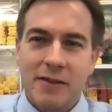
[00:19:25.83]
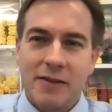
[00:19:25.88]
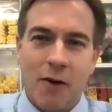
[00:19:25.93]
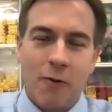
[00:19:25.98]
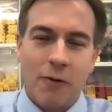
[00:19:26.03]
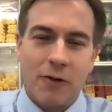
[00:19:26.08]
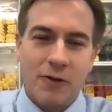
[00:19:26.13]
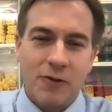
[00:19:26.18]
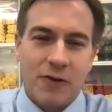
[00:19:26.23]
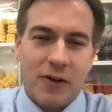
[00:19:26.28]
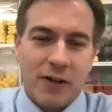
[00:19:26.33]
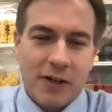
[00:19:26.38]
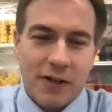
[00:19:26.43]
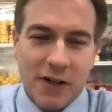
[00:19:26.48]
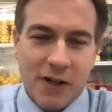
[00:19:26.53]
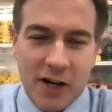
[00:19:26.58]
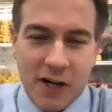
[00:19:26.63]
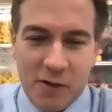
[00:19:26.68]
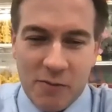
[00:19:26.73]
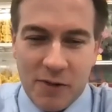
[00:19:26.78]
Always fun to
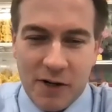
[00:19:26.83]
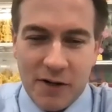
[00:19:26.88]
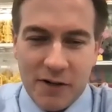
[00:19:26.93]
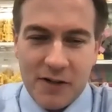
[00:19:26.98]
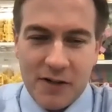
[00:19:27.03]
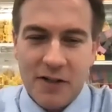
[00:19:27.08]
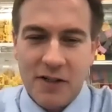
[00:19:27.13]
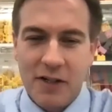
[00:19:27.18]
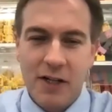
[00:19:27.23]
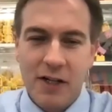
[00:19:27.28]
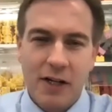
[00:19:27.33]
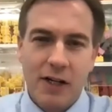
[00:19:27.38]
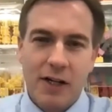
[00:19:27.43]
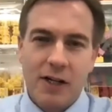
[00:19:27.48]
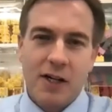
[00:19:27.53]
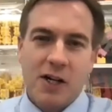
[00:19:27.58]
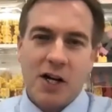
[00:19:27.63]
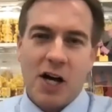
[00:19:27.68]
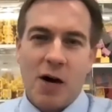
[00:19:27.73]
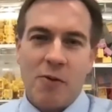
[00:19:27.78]
talk about
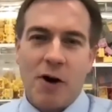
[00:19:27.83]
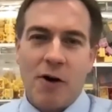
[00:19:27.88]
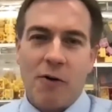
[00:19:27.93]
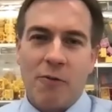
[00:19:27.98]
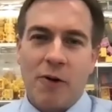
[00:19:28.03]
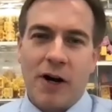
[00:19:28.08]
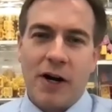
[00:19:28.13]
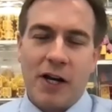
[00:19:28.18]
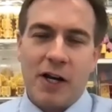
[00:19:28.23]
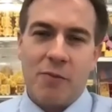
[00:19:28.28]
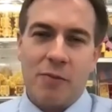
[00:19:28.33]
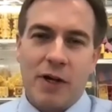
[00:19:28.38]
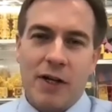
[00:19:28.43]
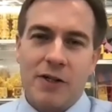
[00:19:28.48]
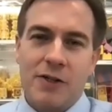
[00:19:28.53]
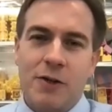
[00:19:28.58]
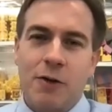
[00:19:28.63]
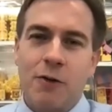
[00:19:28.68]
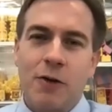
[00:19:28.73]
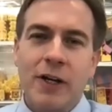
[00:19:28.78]
running a
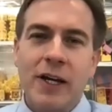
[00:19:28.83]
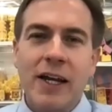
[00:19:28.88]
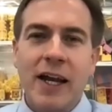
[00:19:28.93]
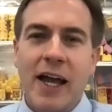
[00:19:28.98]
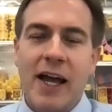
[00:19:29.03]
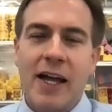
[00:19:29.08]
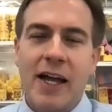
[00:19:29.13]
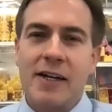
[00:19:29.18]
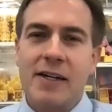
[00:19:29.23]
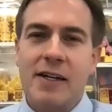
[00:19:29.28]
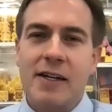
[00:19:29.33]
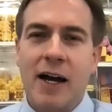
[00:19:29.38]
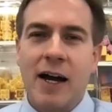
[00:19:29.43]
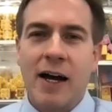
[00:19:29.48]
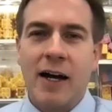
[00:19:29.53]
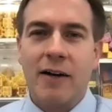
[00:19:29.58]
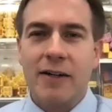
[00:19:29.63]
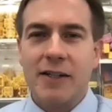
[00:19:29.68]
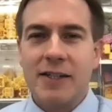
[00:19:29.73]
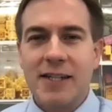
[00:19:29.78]
bit. So looking ahead,
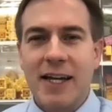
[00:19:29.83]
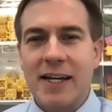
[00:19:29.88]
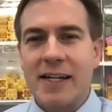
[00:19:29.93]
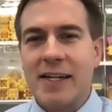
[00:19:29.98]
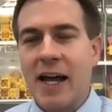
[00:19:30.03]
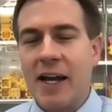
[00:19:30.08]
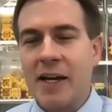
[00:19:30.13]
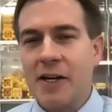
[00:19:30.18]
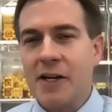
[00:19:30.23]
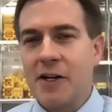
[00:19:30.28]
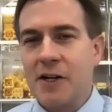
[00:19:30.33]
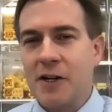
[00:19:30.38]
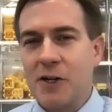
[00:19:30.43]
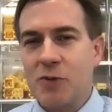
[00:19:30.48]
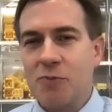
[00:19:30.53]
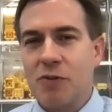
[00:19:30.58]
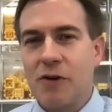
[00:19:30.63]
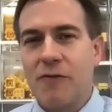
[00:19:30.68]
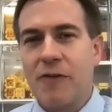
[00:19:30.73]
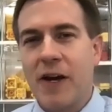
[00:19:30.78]
let's say 10
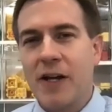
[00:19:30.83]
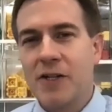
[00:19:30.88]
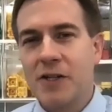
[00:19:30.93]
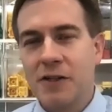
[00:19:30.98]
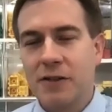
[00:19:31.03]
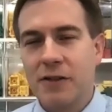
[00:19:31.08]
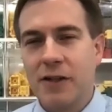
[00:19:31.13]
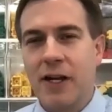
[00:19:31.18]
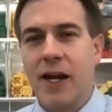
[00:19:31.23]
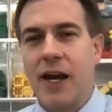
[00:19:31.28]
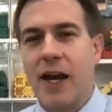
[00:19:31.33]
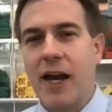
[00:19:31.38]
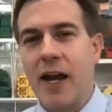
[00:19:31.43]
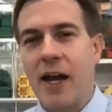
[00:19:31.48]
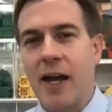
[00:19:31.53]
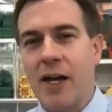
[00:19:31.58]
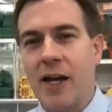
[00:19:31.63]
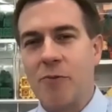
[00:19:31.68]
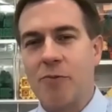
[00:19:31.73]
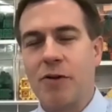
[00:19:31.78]
years, professionally
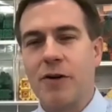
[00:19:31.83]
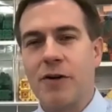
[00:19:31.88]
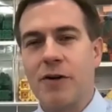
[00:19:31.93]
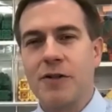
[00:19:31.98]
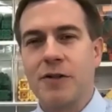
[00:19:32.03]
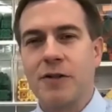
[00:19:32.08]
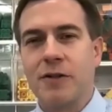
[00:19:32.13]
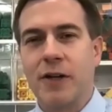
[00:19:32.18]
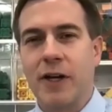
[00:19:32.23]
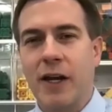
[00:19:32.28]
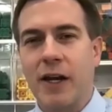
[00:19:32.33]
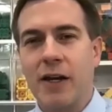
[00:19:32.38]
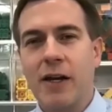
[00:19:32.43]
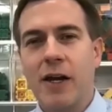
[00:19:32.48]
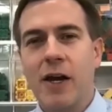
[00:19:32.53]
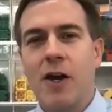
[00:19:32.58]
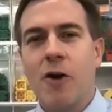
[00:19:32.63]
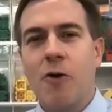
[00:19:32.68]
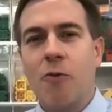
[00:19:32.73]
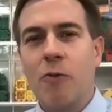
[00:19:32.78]
and personally,
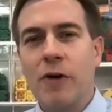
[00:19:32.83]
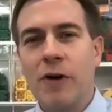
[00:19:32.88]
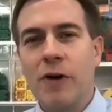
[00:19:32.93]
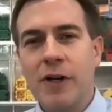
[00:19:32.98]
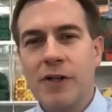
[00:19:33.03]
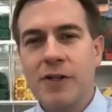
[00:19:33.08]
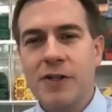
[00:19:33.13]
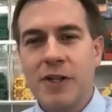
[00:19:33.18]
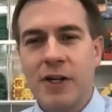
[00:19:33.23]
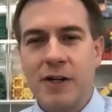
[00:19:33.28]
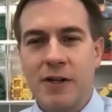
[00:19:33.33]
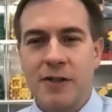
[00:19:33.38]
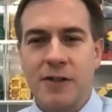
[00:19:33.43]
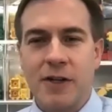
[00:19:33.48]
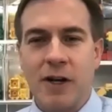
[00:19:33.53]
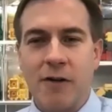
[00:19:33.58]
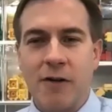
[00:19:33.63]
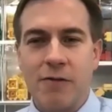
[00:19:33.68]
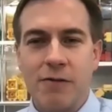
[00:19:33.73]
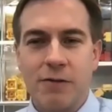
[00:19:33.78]
where do you see
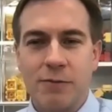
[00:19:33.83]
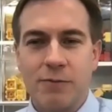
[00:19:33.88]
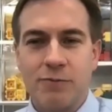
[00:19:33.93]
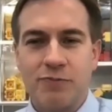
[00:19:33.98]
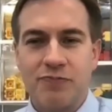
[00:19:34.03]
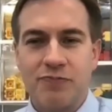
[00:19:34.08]
yourself?